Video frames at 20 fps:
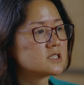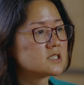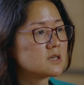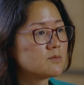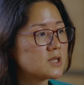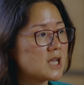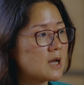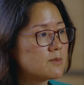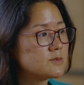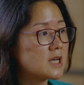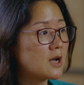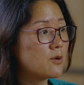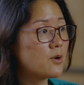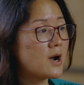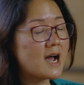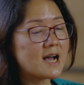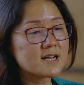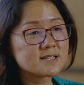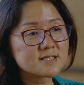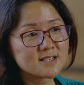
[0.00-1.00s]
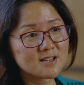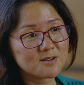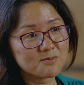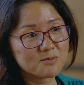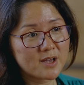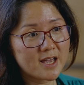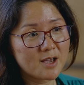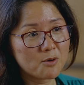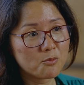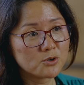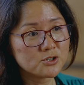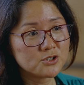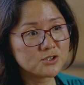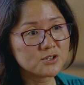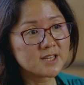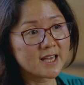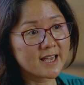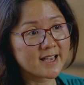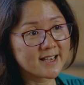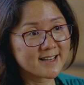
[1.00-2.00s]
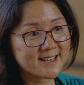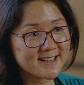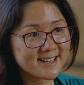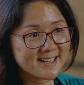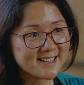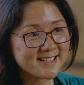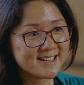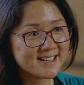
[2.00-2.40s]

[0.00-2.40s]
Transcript: Sometimes I will ask them, hey, what do you think?